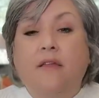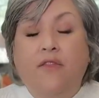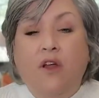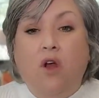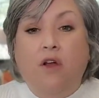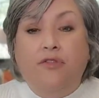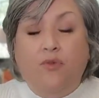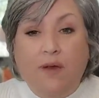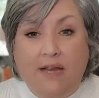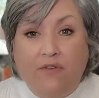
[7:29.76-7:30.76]
There are
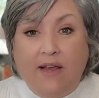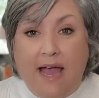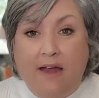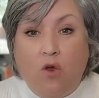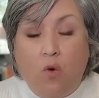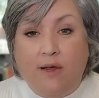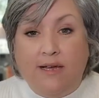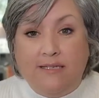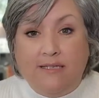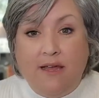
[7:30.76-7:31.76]
3 different
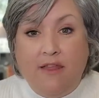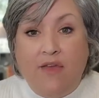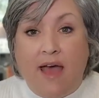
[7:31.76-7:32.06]
categories